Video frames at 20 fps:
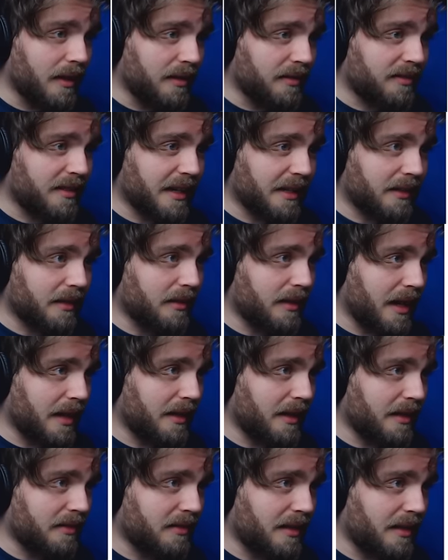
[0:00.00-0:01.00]
Instead,
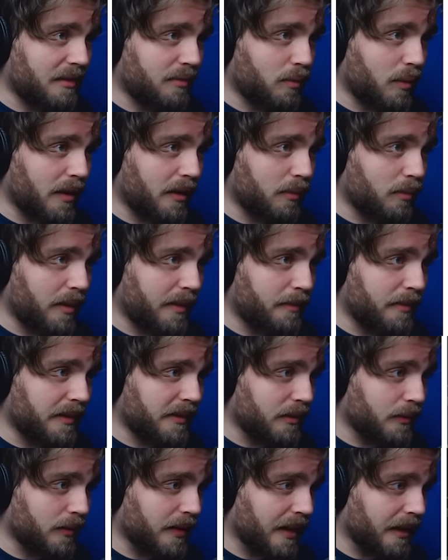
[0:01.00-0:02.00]
yeah, why don't
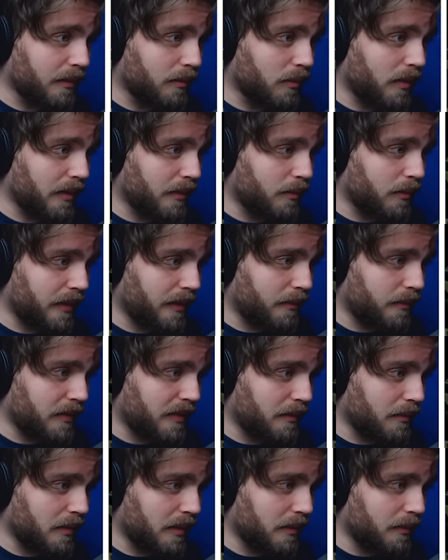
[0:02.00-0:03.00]
we do that? Why don't
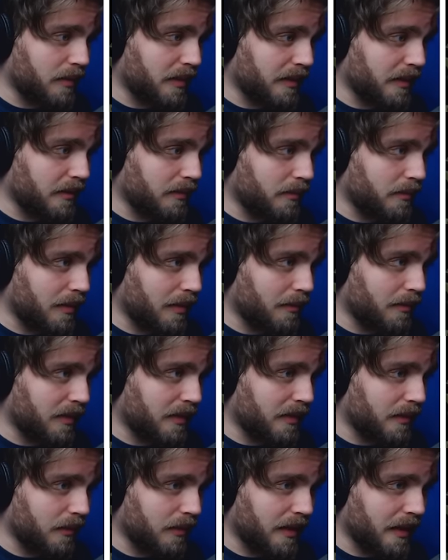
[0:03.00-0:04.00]

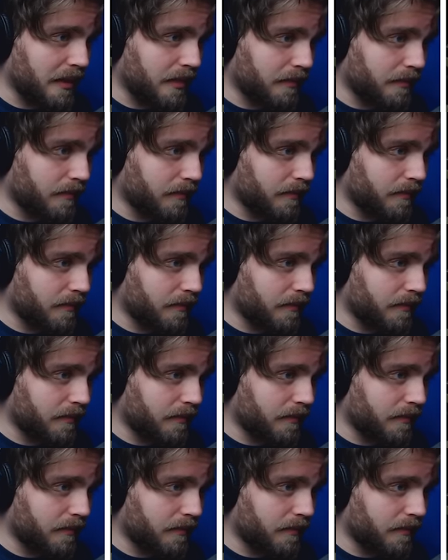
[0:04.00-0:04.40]
we do that?